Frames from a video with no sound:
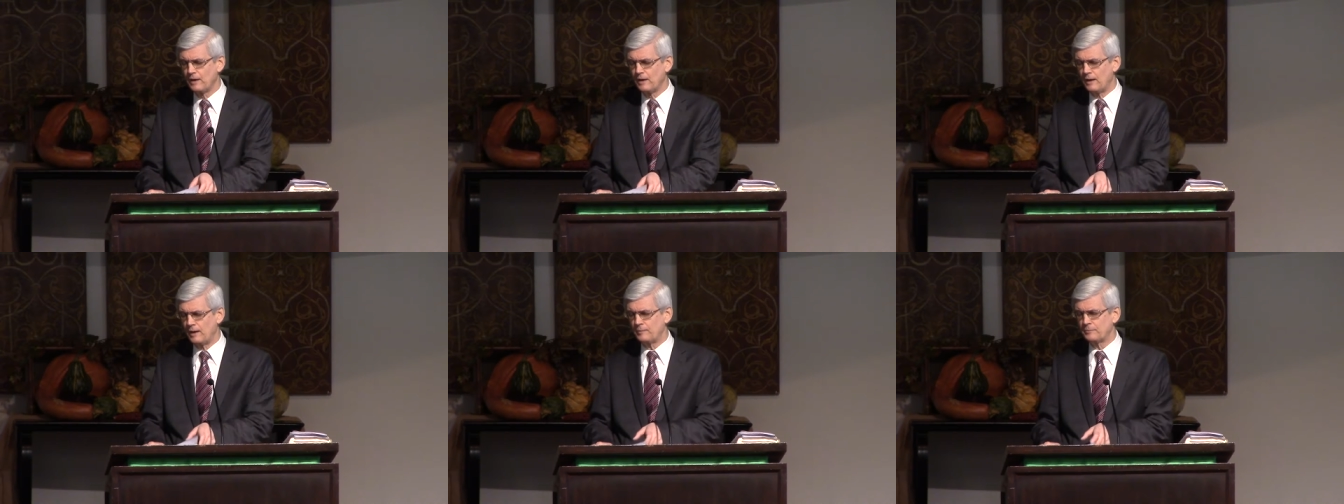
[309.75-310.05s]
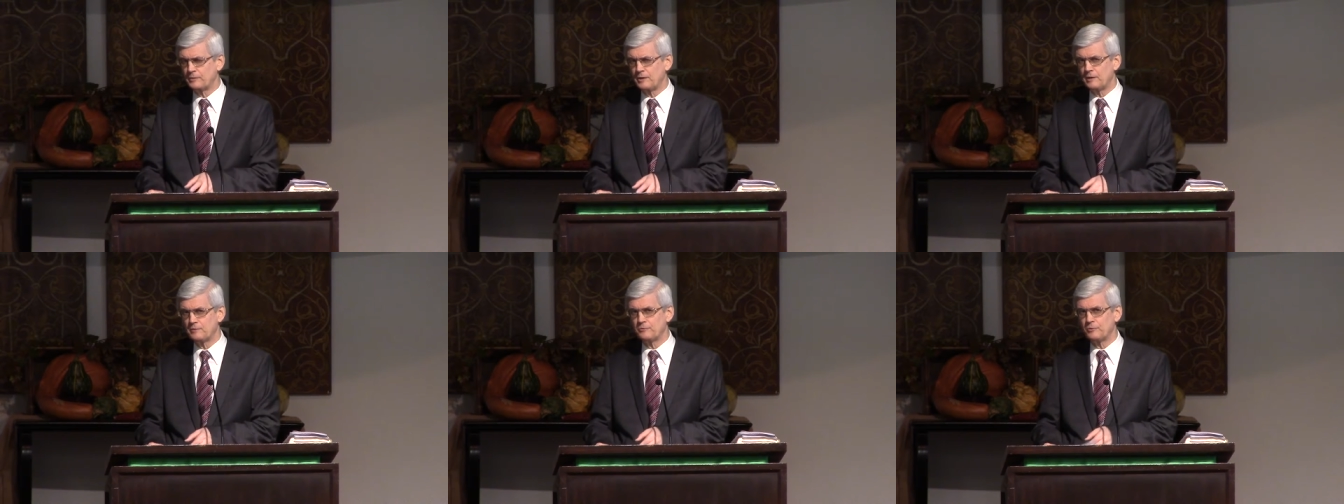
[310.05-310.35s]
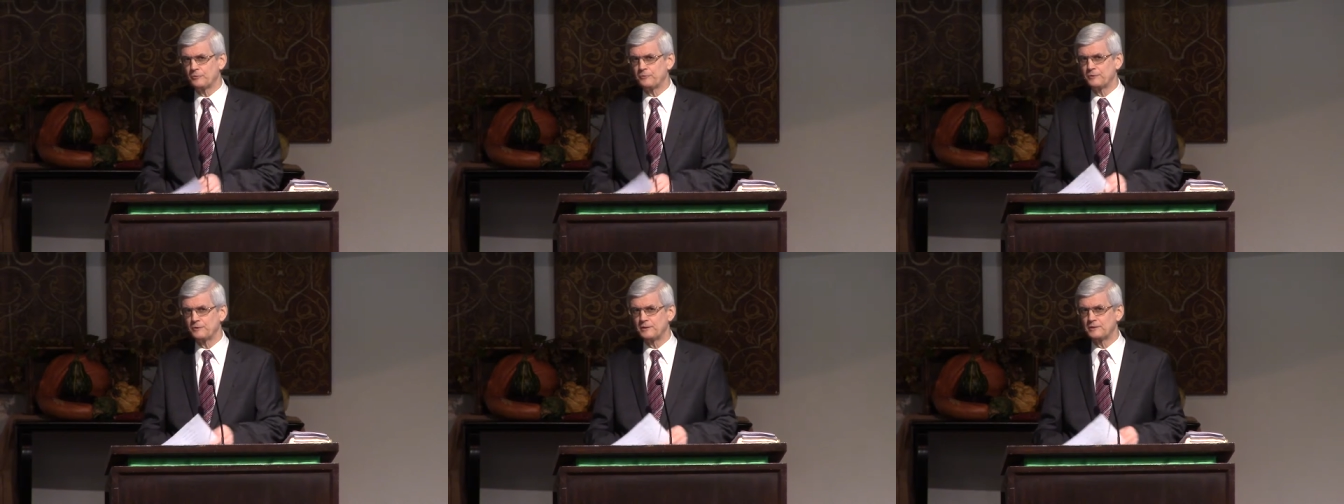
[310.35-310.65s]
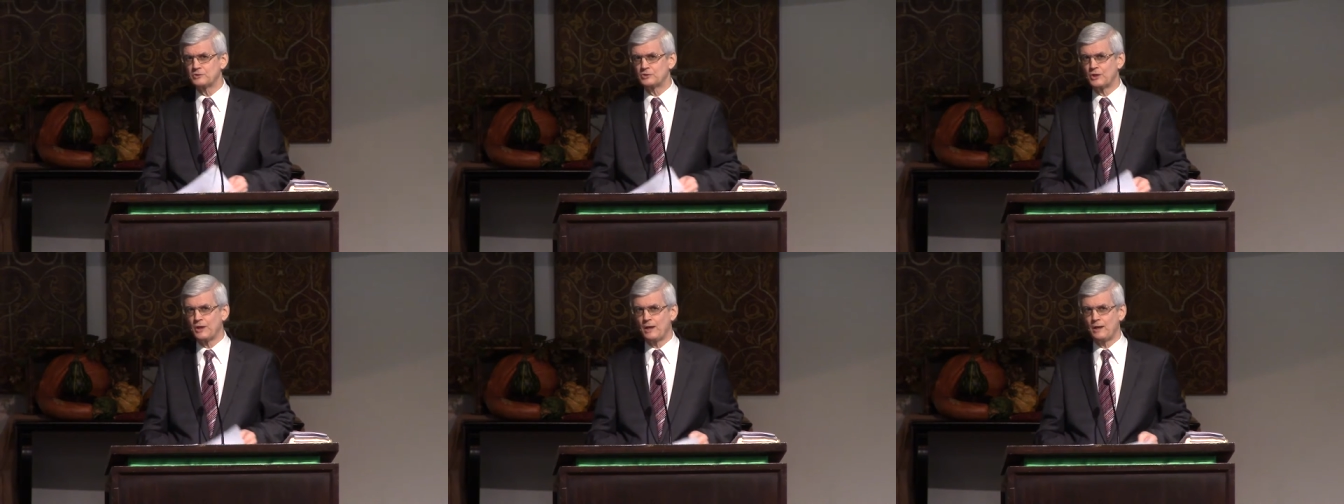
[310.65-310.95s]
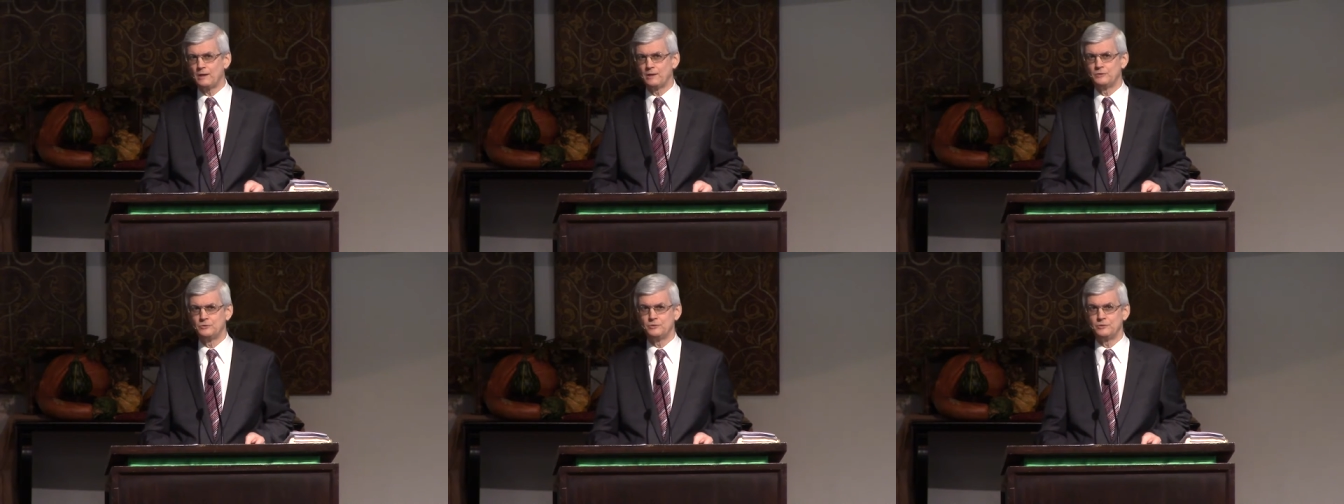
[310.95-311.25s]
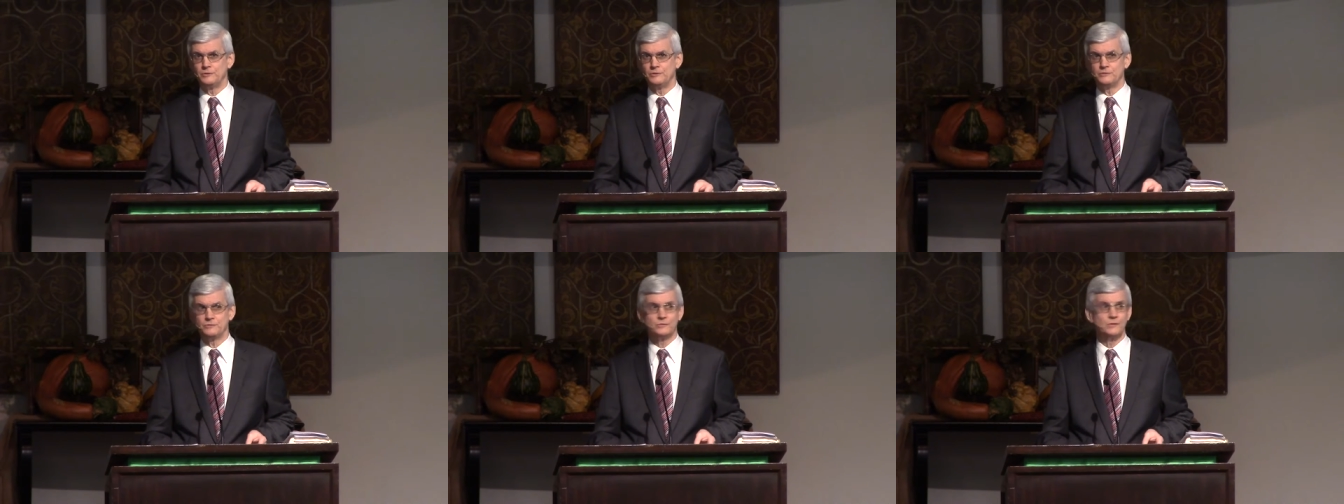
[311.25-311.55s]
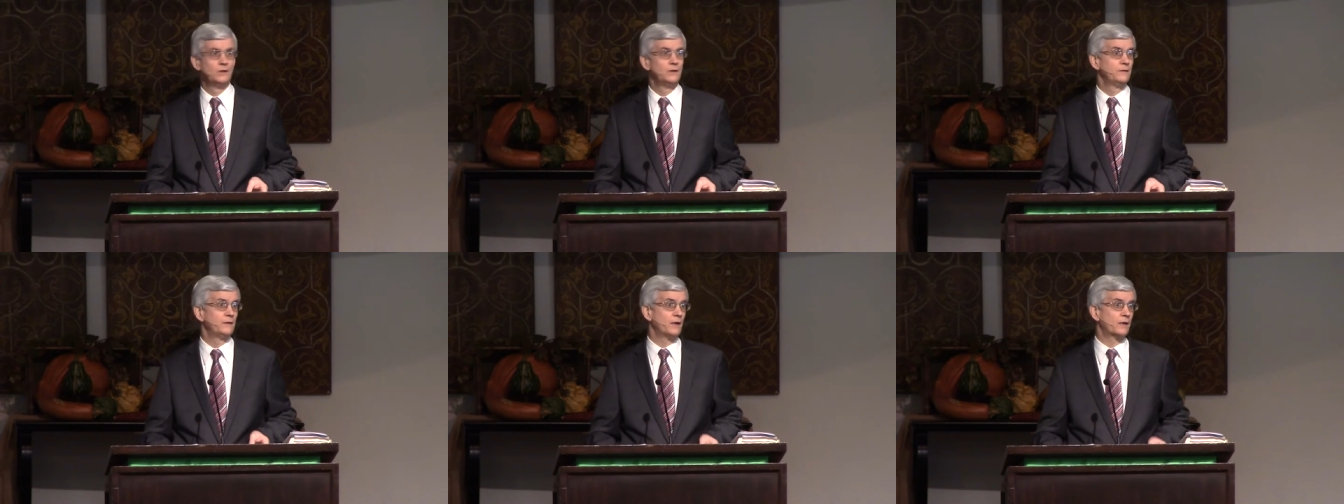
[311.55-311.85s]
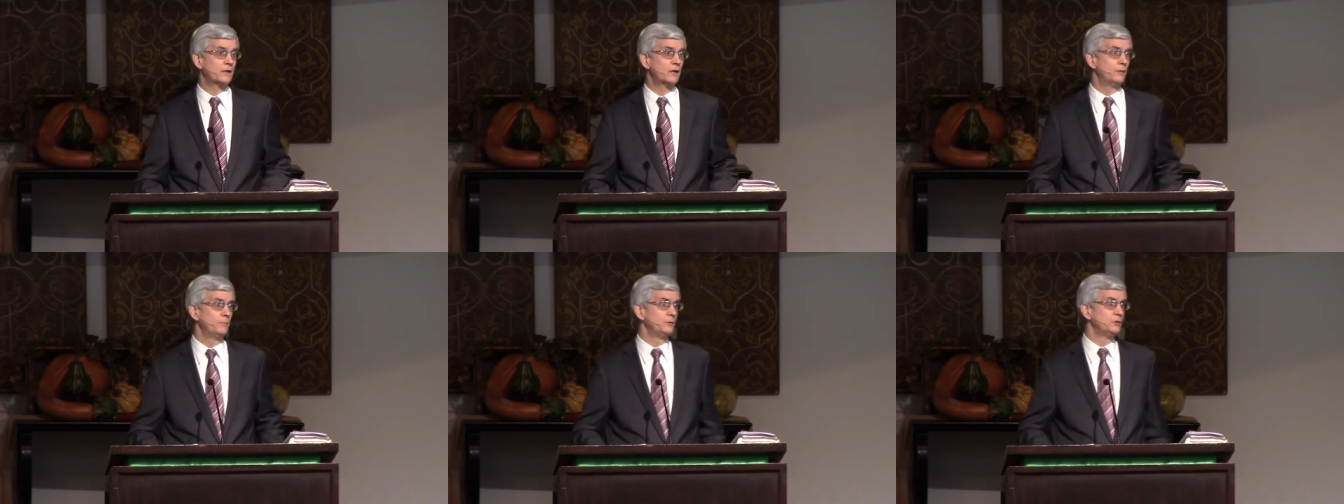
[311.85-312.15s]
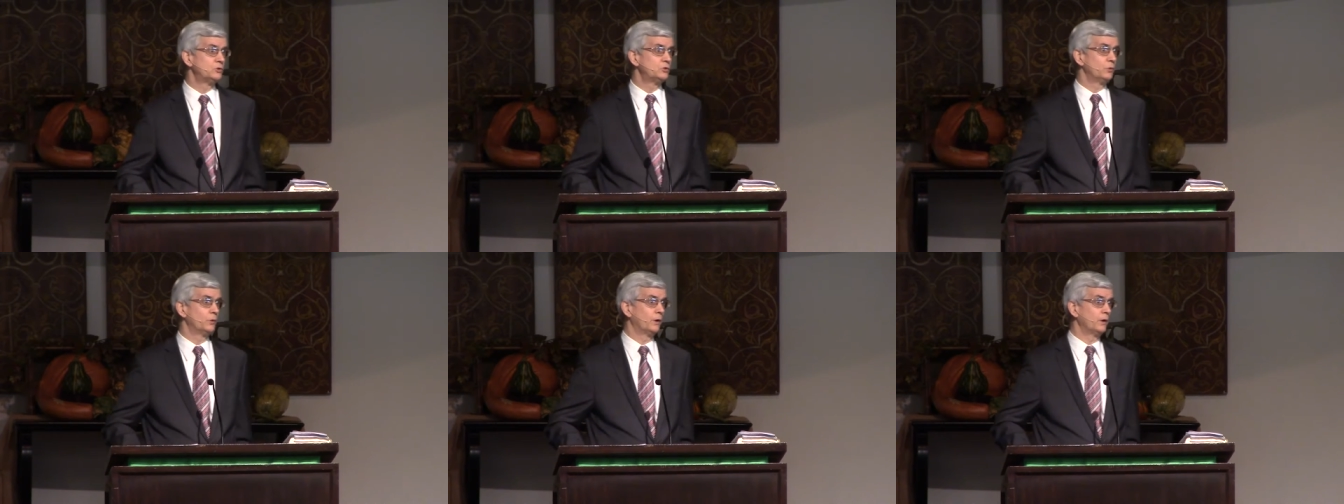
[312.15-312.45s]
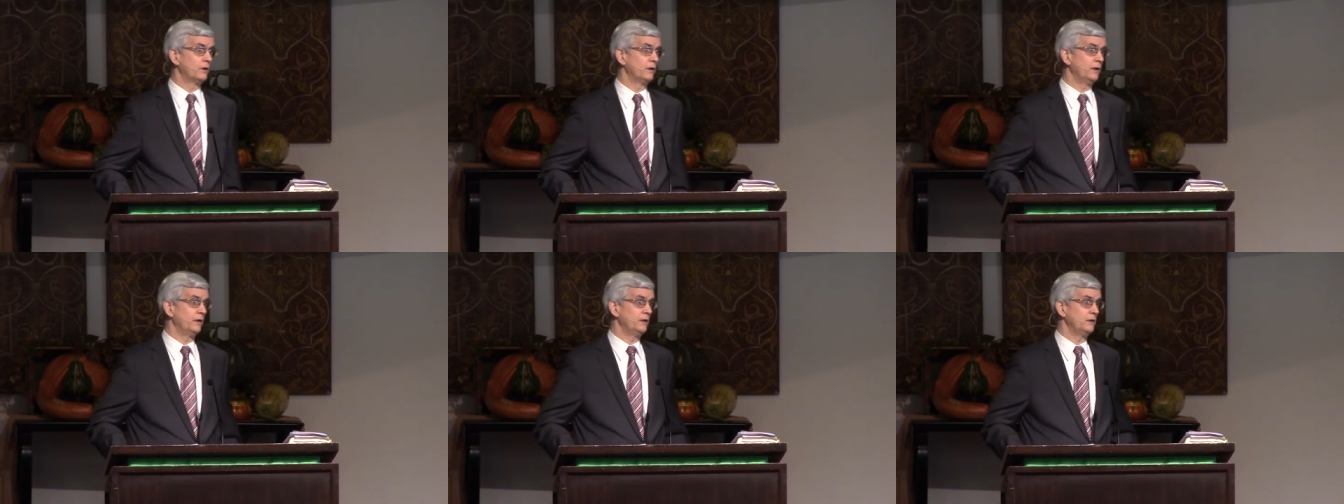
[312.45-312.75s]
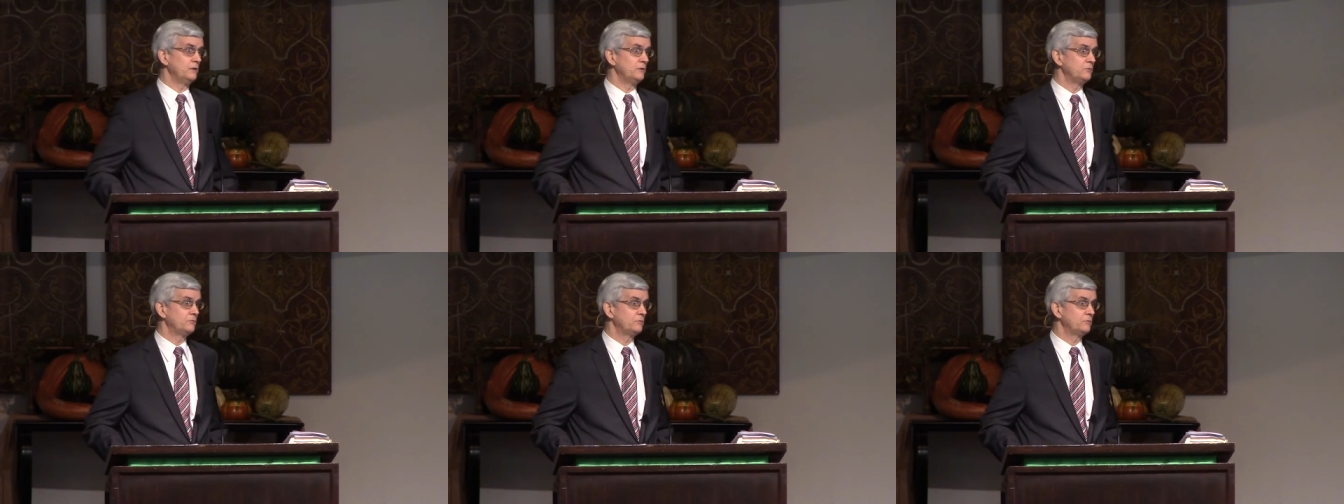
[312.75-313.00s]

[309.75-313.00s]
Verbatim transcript: I'm thankful for the challenges that come into our life.